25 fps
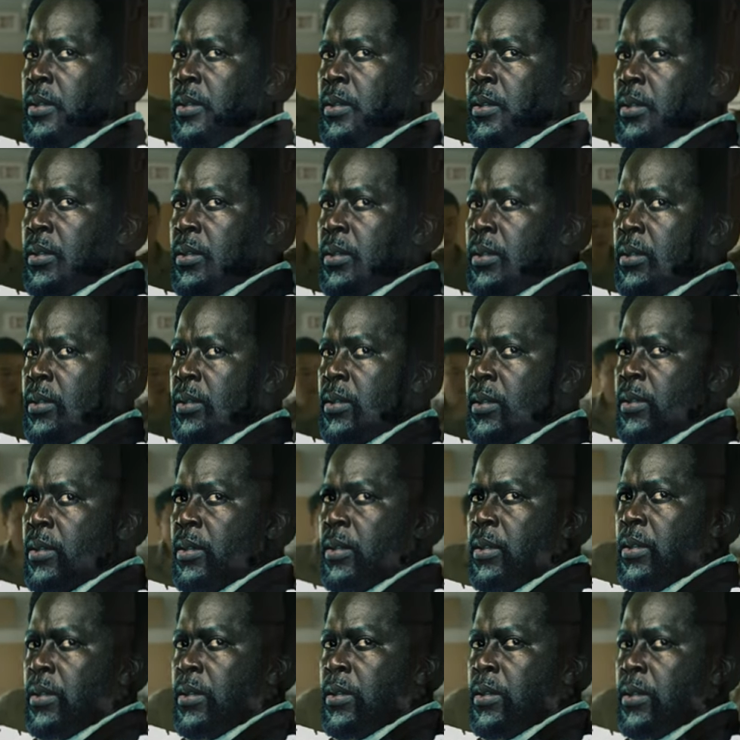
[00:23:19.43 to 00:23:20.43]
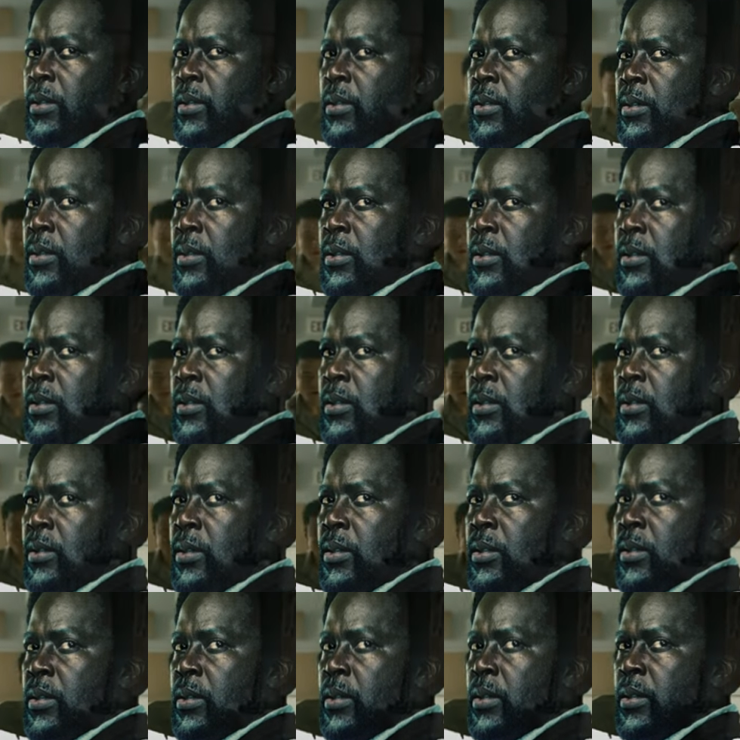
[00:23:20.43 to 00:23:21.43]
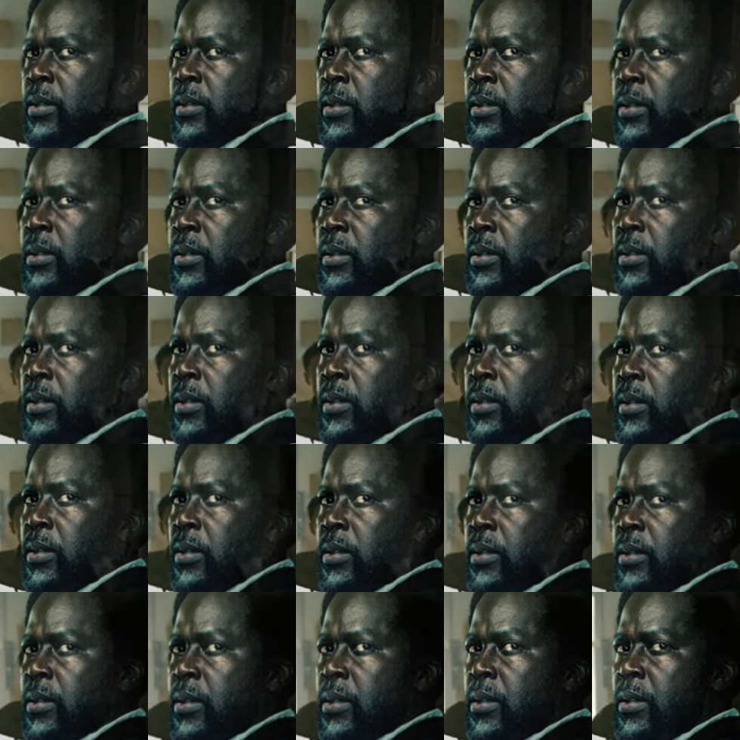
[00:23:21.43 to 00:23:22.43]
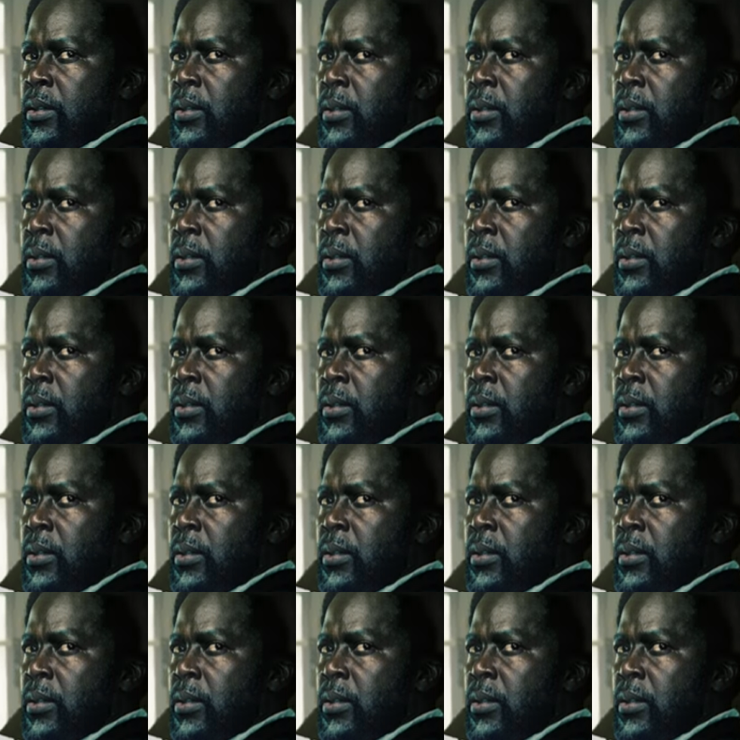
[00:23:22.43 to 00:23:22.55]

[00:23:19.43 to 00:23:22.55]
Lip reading: The person shown says nothing.